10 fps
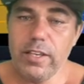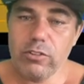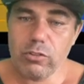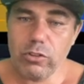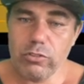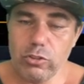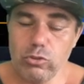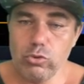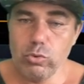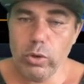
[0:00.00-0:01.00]
is crossing
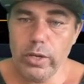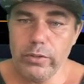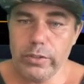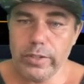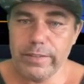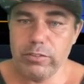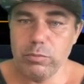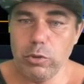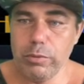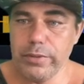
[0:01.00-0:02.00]
the two hundred at this
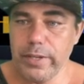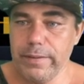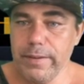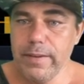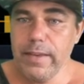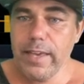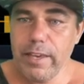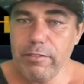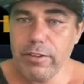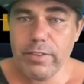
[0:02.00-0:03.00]
moment, and
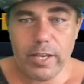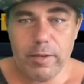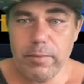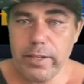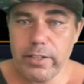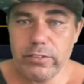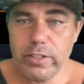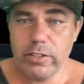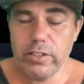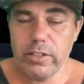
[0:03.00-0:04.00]
every time, like I
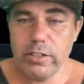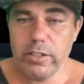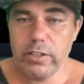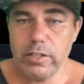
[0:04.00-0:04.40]
said in uh,